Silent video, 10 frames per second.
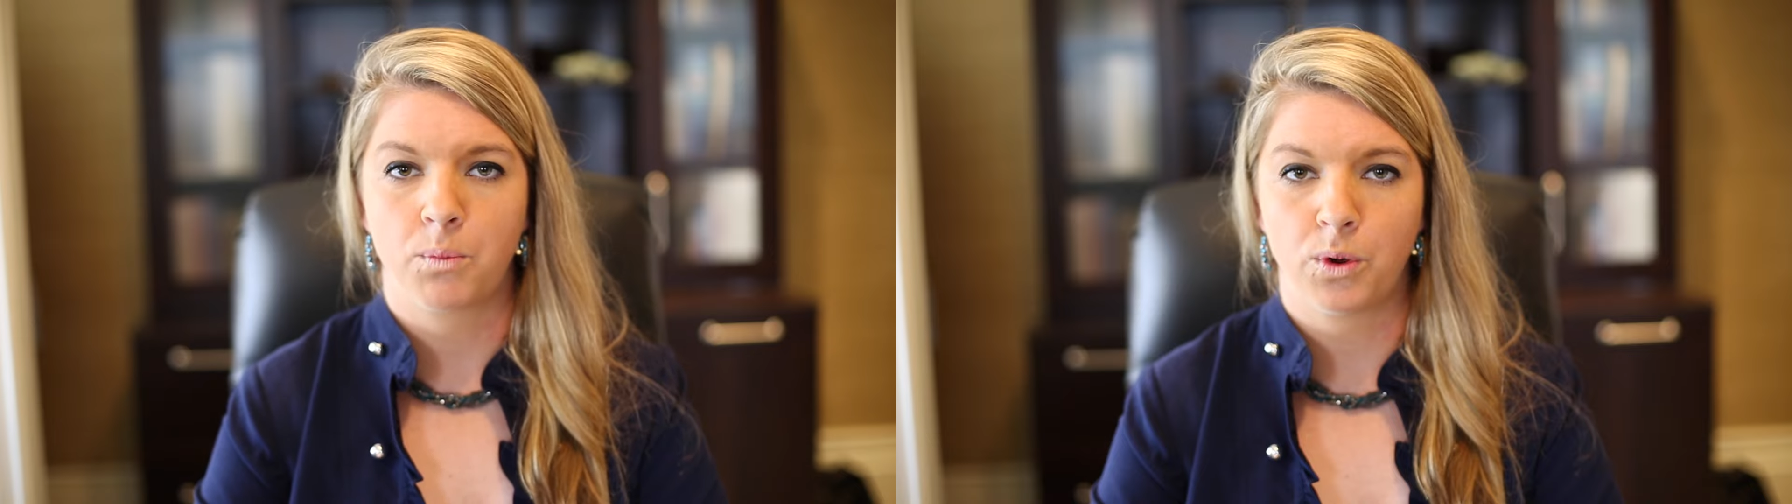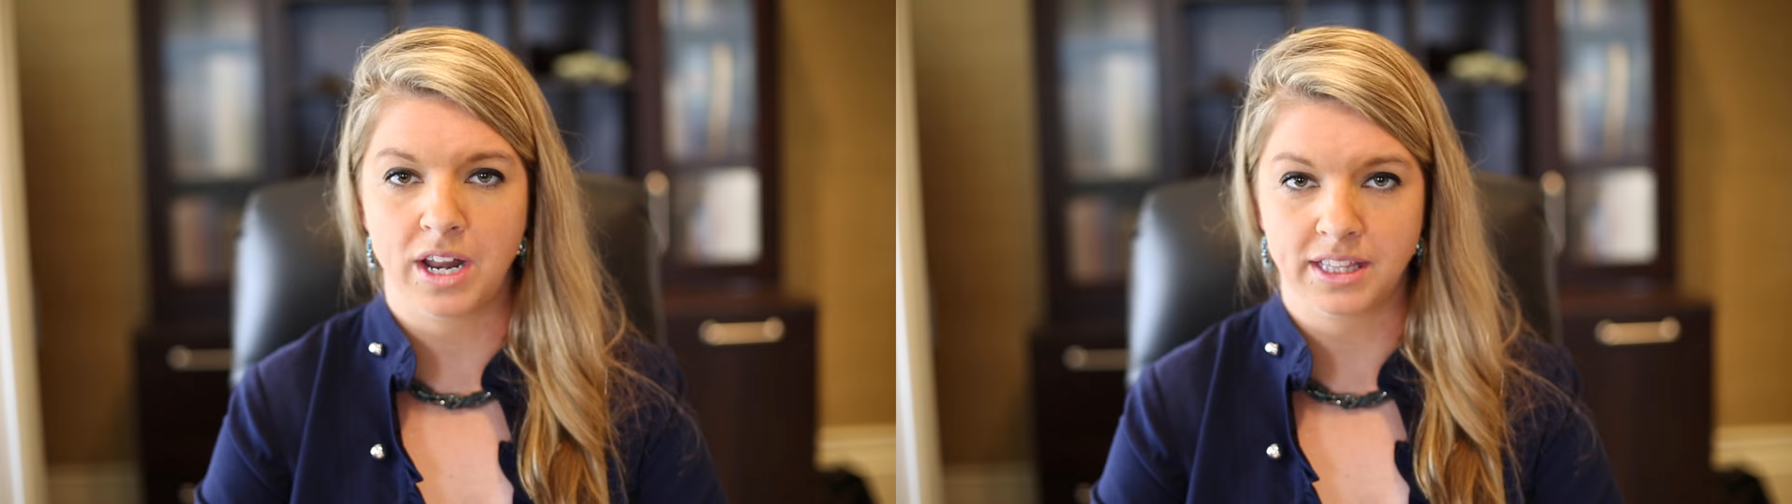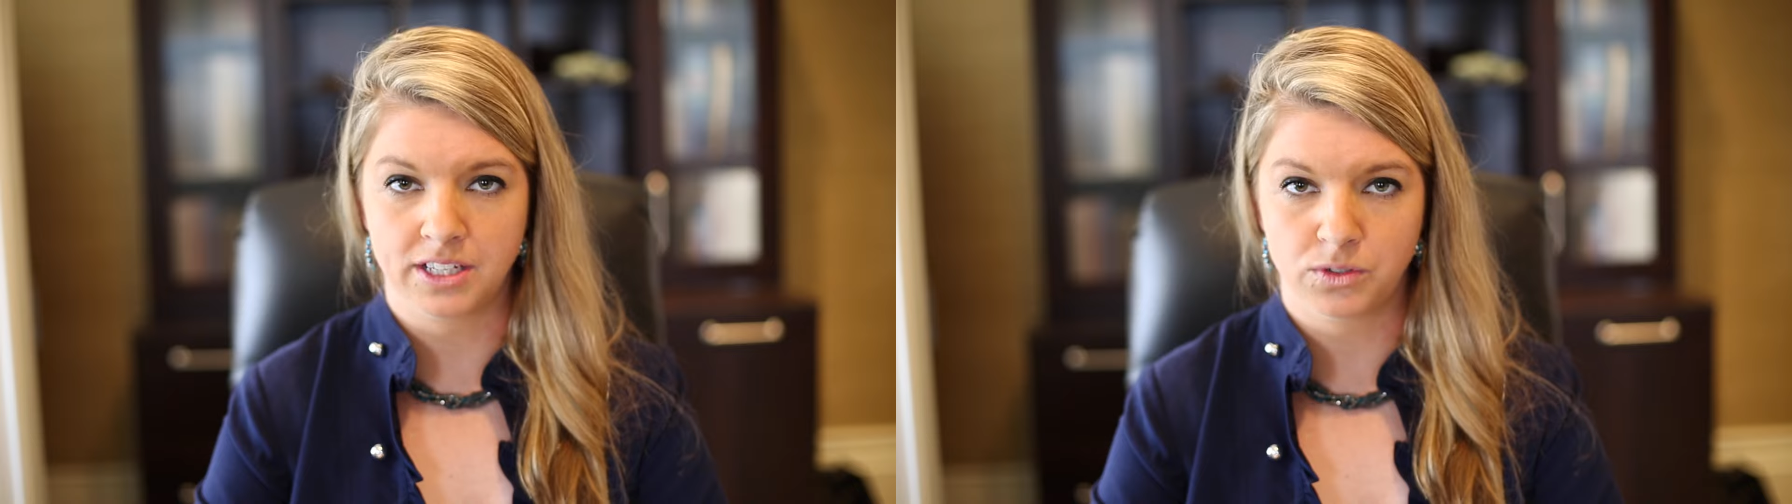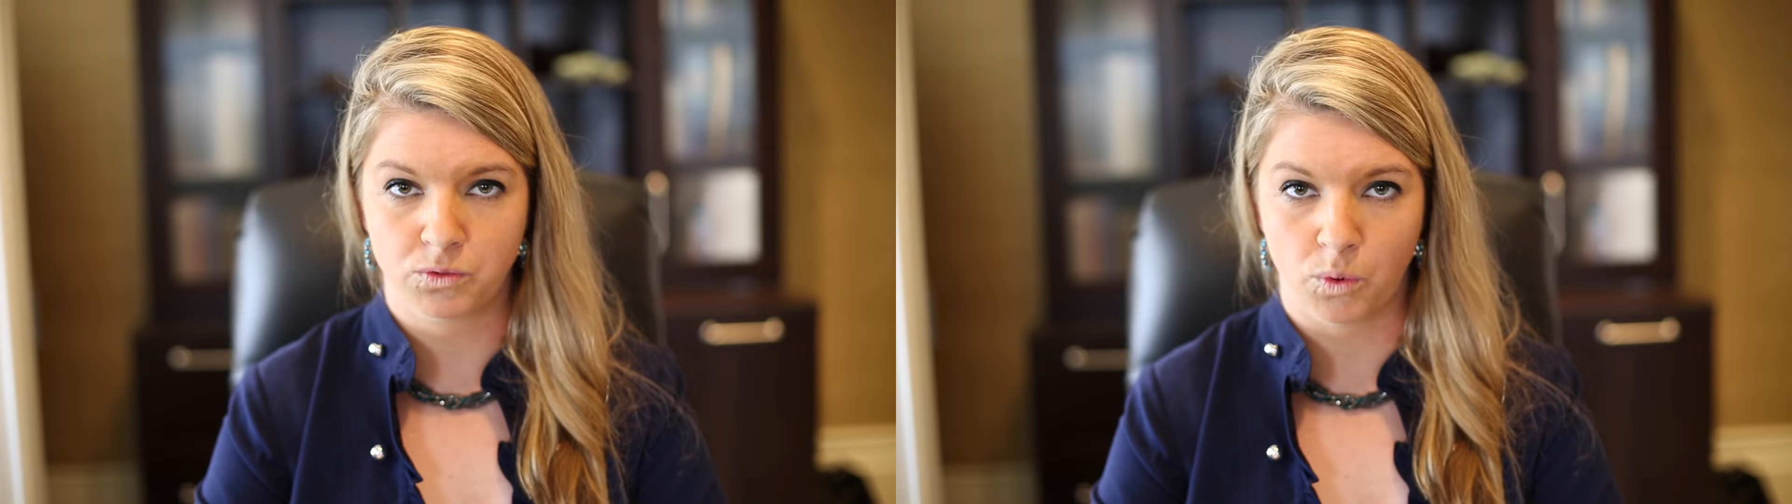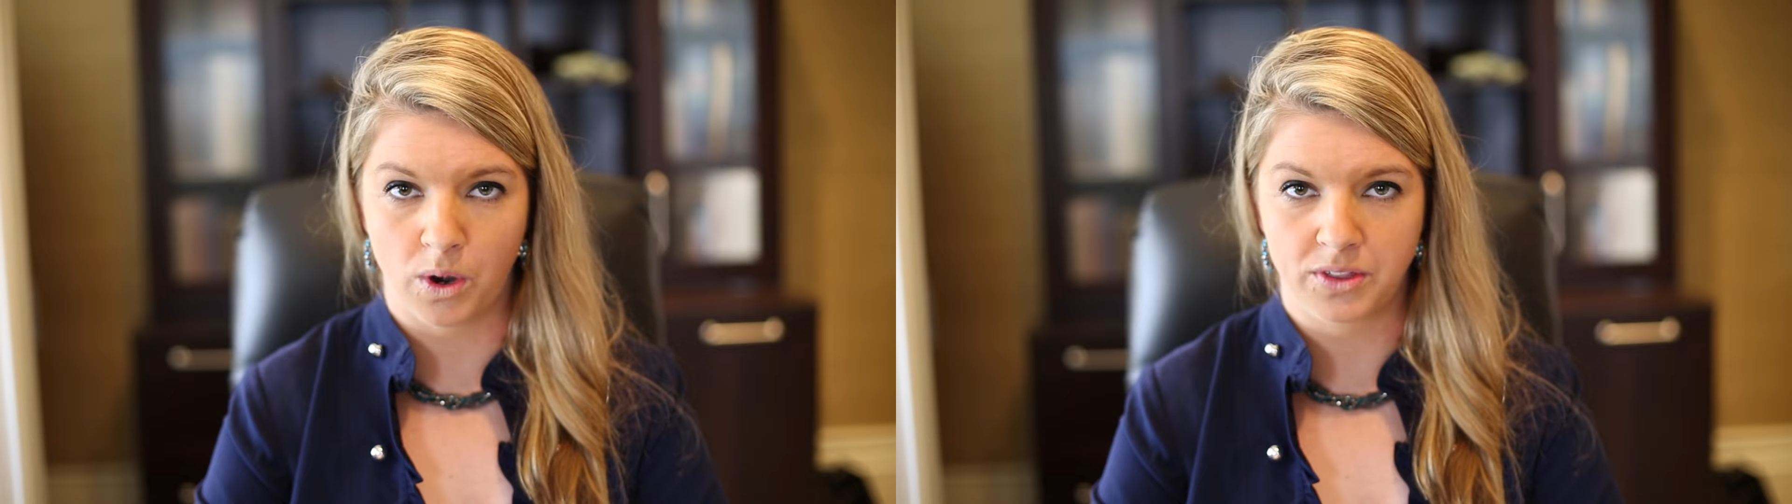putting this
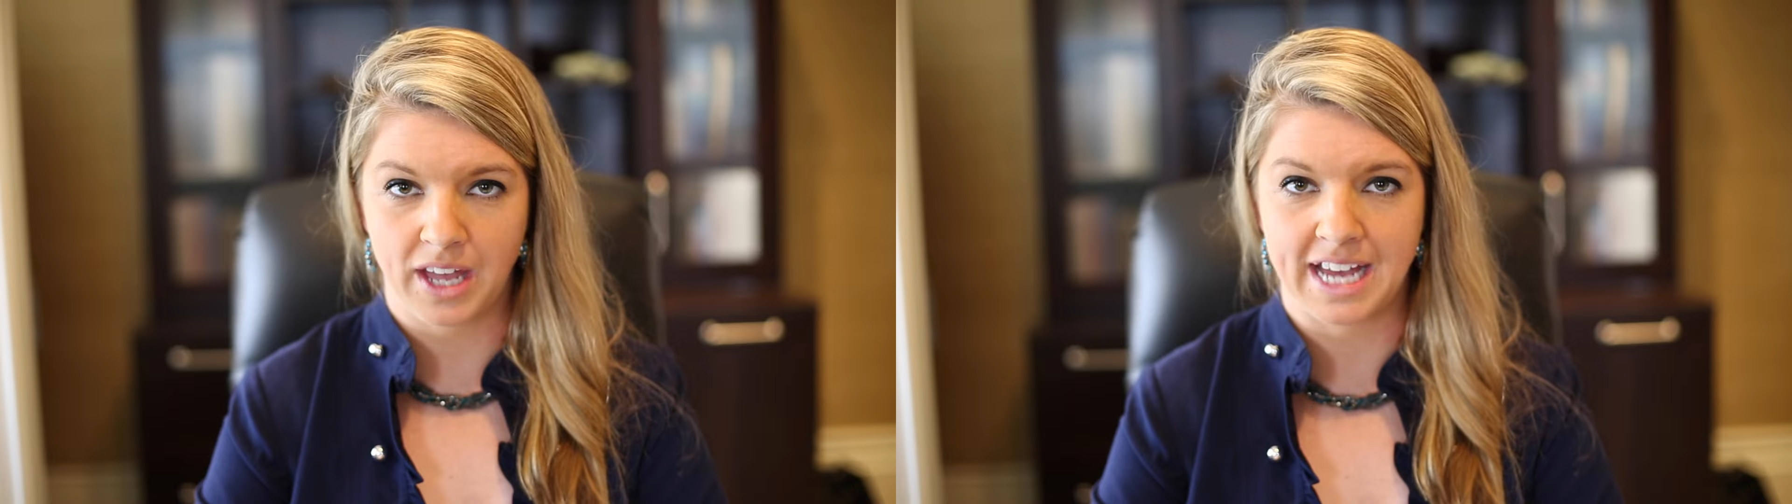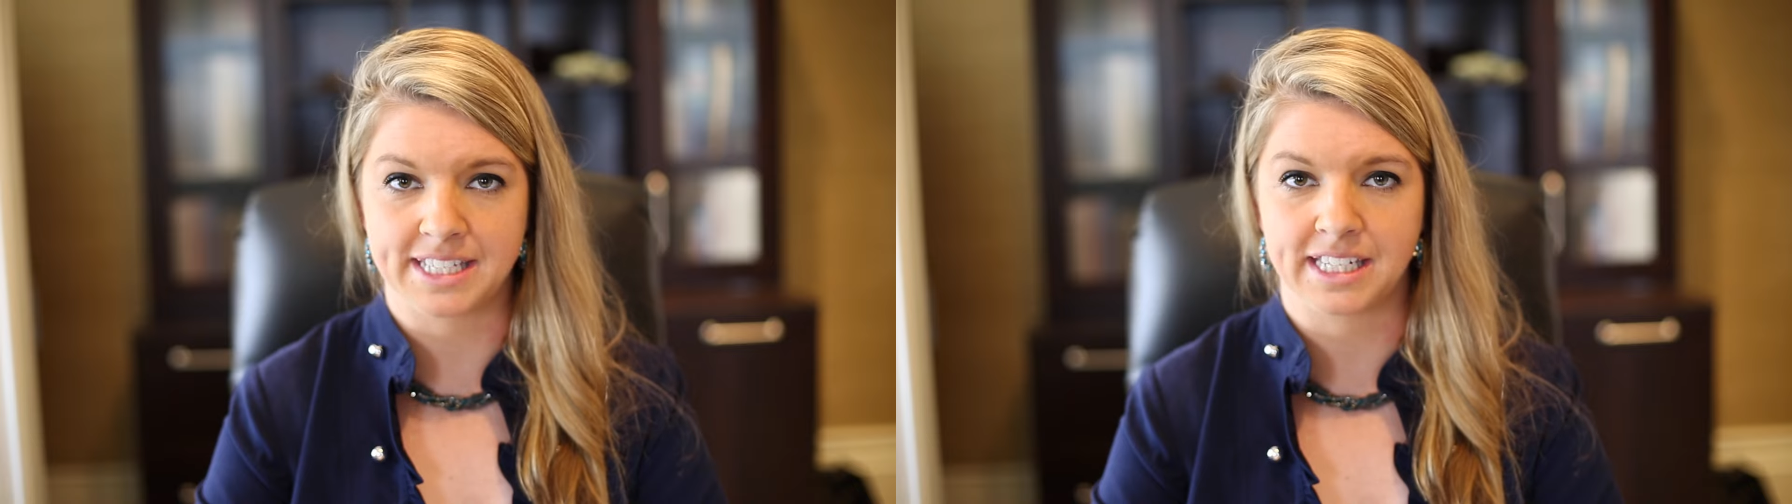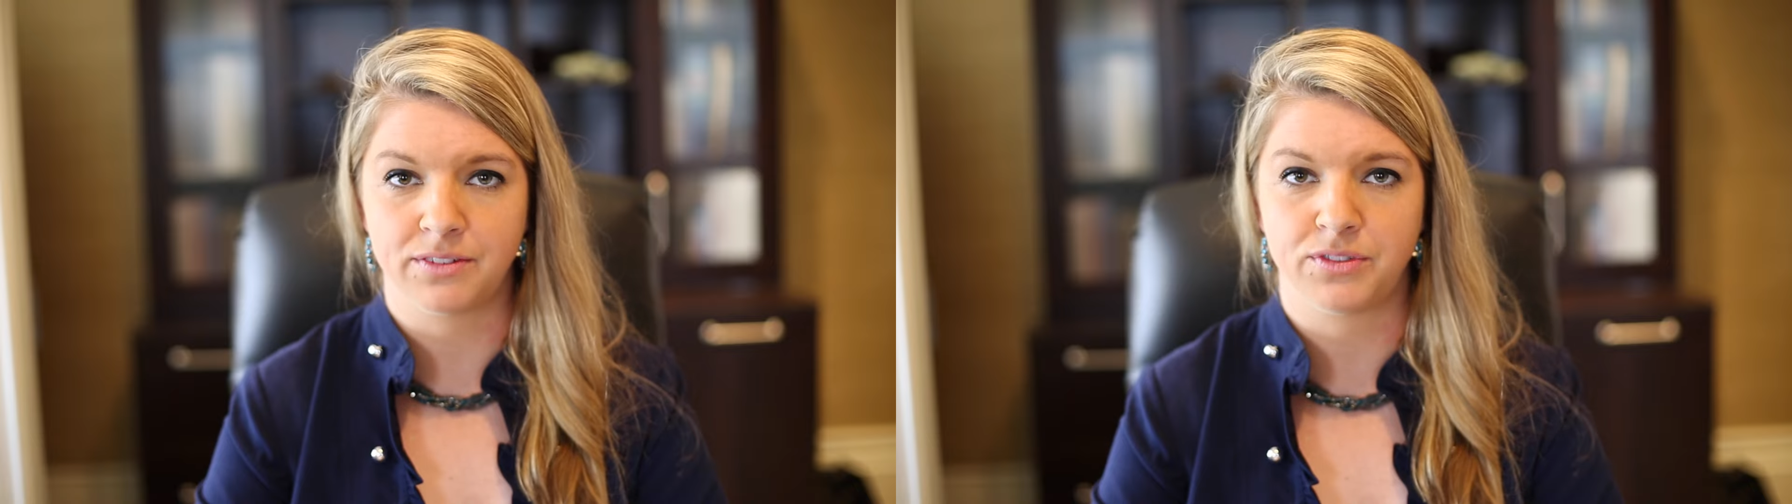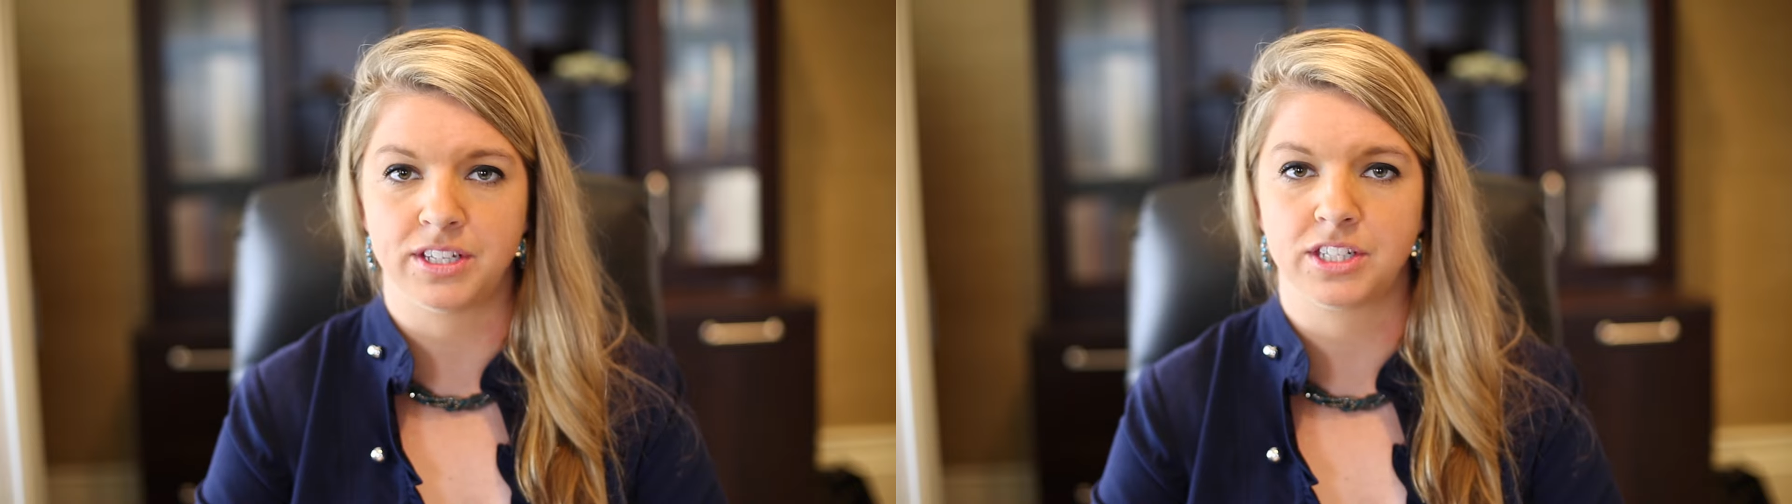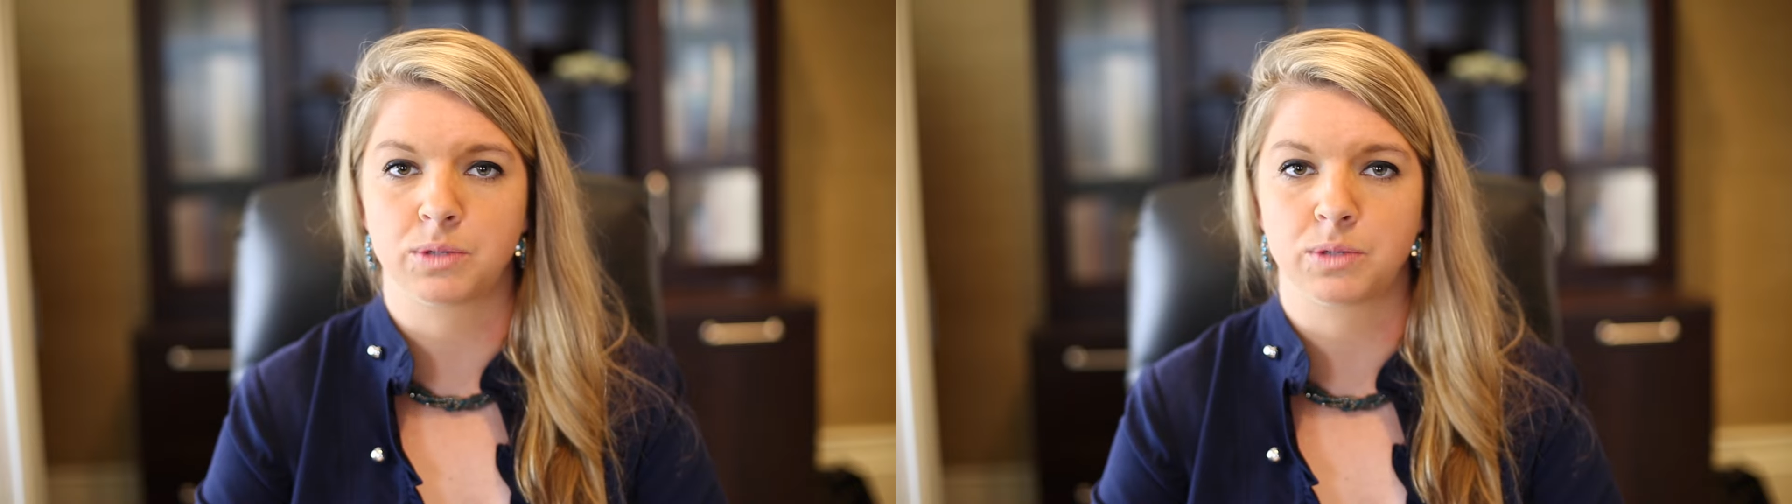forth as if this